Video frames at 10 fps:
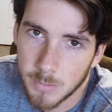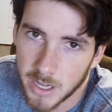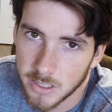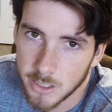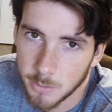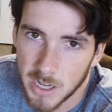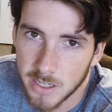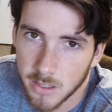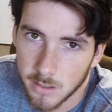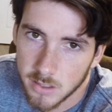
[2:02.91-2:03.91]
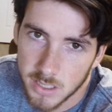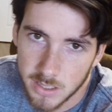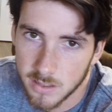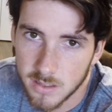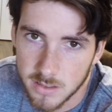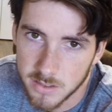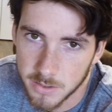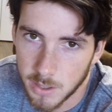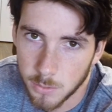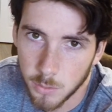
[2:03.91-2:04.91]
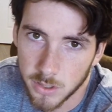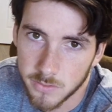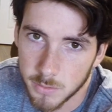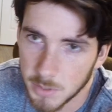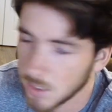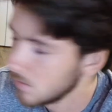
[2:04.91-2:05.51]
I'm not going to go buy another tent, so that will work for me.